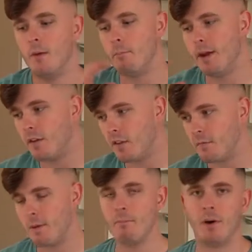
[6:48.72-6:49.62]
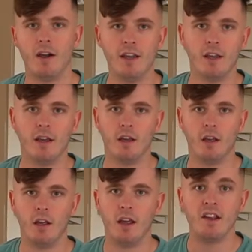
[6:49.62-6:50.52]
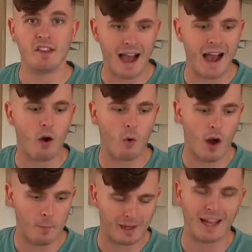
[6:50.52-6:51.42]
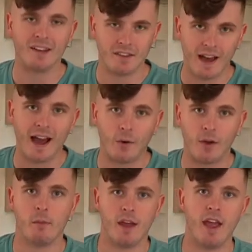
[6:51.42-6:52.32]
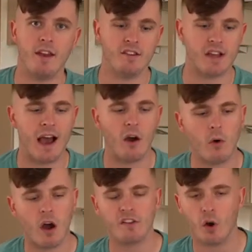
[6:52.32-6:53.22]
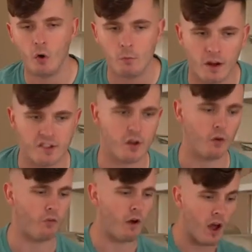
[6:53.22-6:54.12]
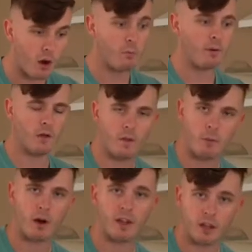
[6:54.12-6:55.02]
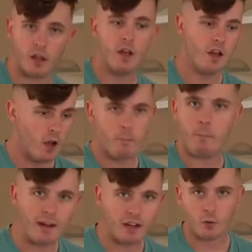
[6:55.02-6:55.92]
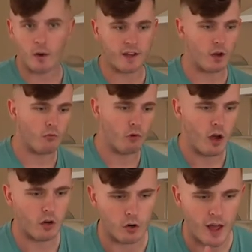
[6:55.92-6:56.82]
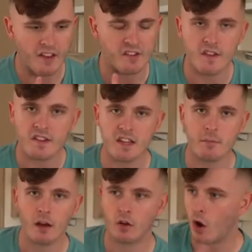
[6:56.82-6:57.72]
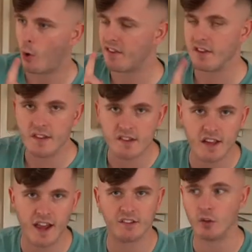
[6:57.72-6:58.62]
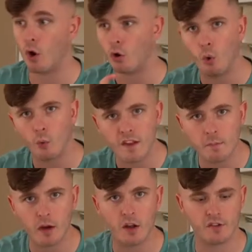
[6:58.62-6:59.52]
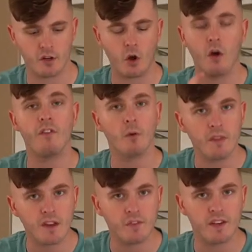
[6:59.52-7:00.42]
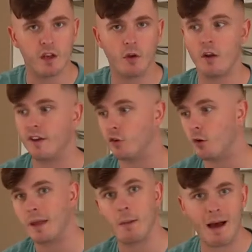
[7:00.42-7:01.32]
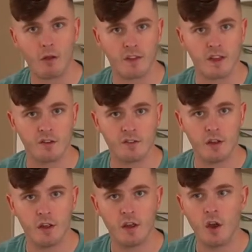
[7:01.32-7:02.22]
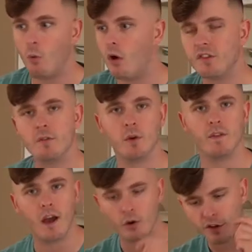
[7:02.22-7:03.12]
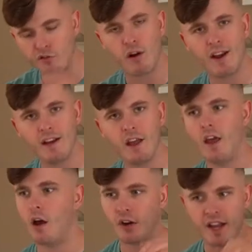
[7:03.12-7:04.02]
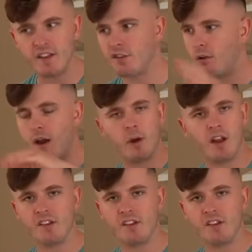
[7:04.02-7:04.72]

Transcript: Being on the spin bike is how I planned that out in my head. It's how I told myself, right, I would be on the bike pedaling away going, right, I've got to answer this email, I've got to answer this text, I've got to call this person, I've got to film this video, and it's going to be about this. Whilst I'm doing that, I'm gonna train, I'm gonna integrate my